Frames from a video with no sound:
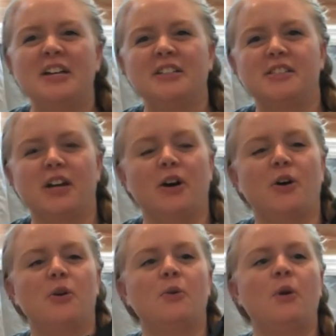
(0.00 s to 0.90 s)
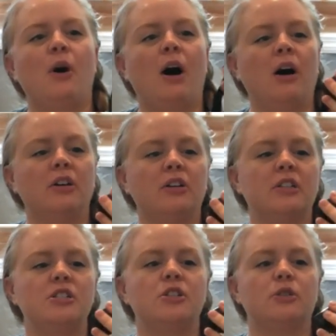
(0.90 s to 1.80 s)
So all you're
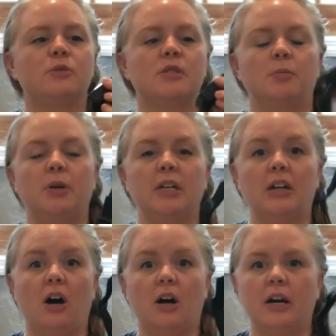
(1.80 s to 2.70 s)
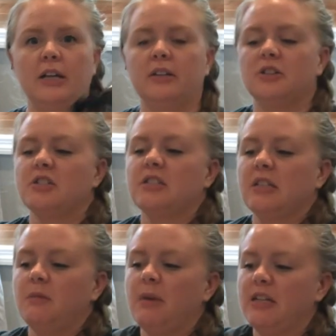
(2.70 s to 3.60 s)
gonna do to put it on, you're just
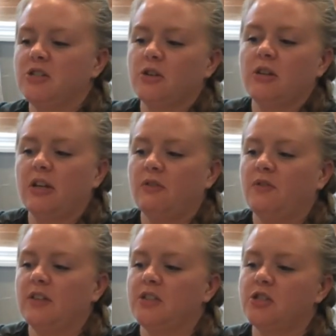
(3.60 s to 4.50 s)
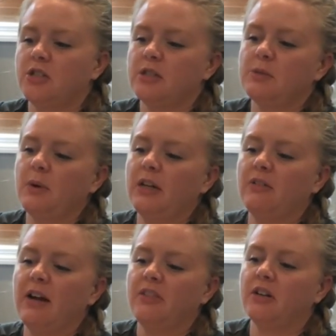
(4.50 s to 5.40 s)
gonna make sure that it fits just right
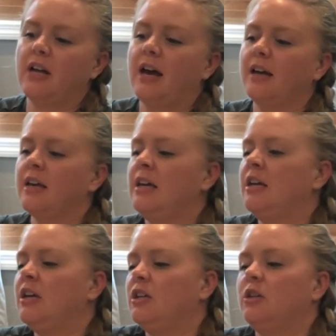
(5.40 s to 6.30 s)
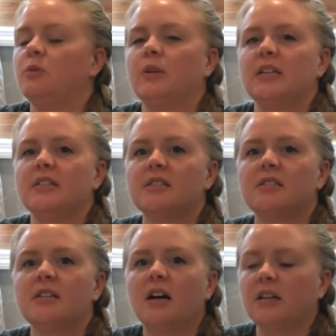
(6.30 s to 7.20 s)
around their neck. You want it
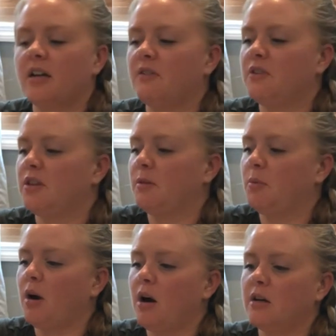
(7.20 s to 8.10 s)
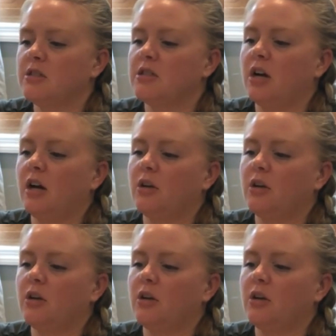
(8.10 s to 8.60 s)
snug enough that the prongs are